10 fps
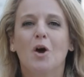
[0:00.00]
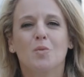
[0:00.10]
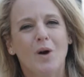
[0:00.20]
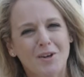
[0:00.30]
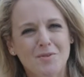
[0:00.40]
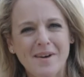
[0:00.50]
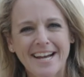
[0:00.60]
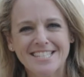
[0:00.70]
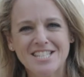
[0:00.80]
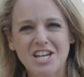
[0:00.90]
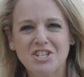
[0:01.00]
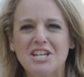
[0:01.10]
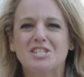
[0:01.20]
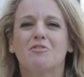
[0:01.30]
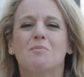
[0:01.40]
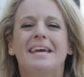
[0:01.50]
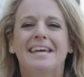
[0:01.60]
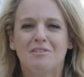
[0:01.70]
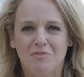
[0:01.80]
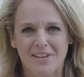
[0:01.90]
Welcome back to The Agenda from here
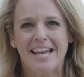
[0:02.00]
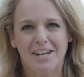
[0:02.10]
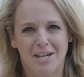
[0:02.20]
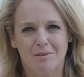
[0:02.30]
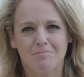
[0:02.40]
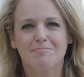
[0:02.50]
in Vienna.